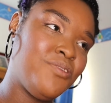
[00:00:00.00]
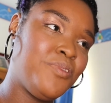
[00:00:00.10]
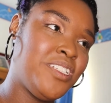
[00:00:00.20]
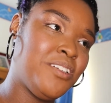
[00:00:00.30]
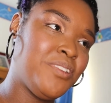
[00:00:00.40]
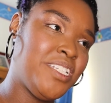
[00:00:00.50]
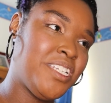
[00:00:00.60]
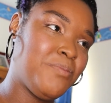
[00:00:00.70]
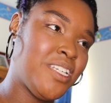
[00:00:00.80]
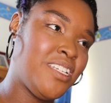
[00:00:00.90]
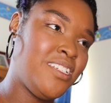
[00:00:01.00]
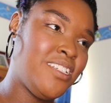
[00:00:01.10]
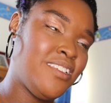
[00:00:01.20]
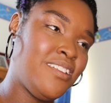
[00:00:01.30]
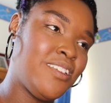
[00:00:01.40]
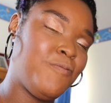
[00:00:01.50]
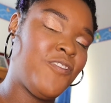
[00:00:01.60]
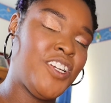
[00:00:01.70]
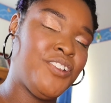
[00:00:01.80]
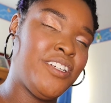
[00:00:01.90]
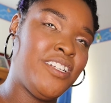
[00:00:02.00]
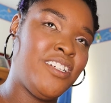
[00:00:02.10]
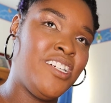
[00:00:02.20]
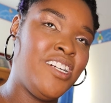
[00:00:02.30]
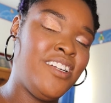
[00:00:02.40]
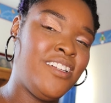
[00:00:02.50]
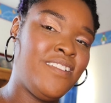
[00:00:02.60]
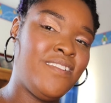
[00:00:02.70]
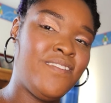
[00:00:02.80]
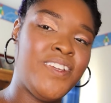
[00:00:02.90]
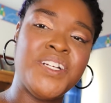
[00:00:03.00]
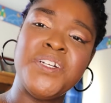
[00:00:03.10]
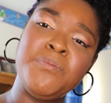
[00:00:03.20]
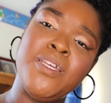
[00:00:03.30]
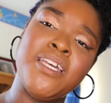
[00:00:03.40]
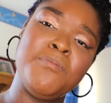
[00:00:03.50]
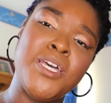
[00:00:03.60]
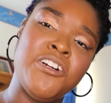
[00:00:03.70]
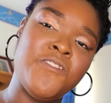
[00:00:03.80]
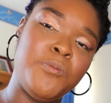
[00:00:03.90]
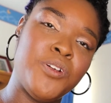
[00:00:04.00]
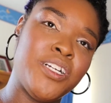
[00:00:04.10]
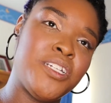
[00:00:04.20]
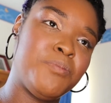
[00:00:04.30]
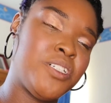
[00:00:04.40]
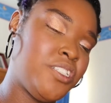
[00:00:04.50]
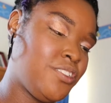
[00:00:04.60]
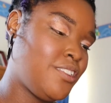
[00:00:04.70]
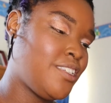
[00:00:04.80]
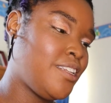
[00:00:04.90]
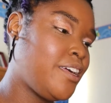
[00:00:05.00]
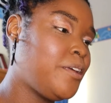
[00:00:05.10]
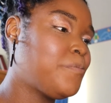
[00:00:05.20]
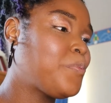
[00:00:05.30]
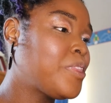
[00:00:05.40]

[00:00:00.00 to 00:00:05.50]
Well, not really gimmicky. Disney is a very, very big and powerful brand. I probably shouldn't say that.